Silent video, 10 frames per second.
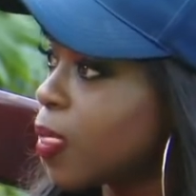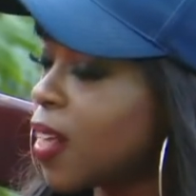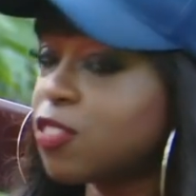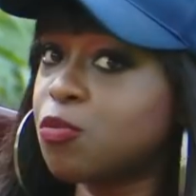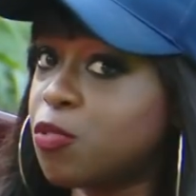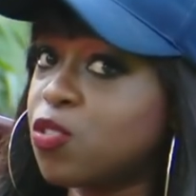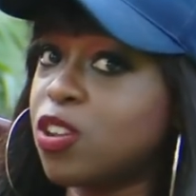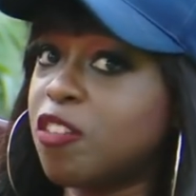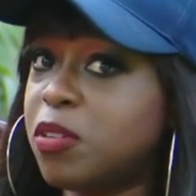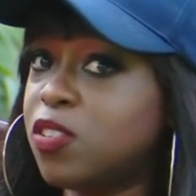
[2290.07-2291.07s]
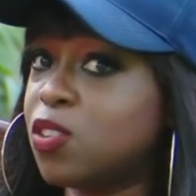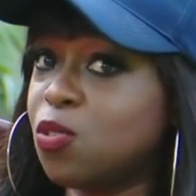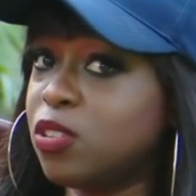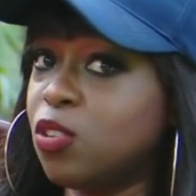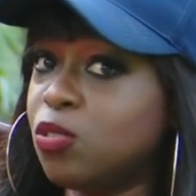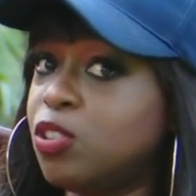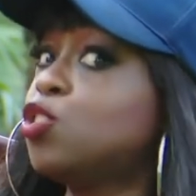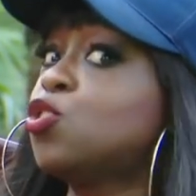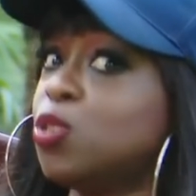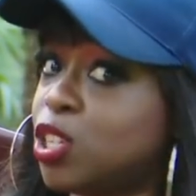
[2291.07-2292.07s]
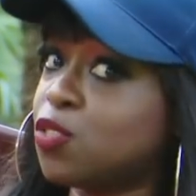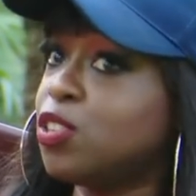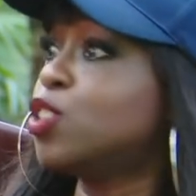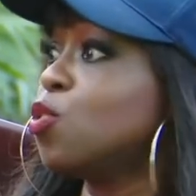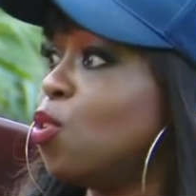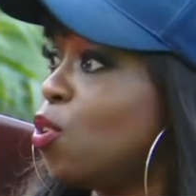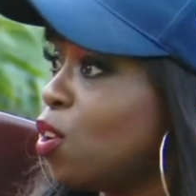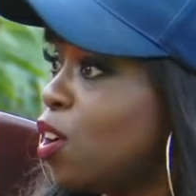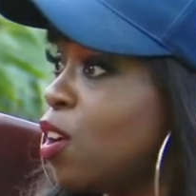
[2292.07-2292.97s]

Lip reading: That's the reason I've been single on these streets for this long.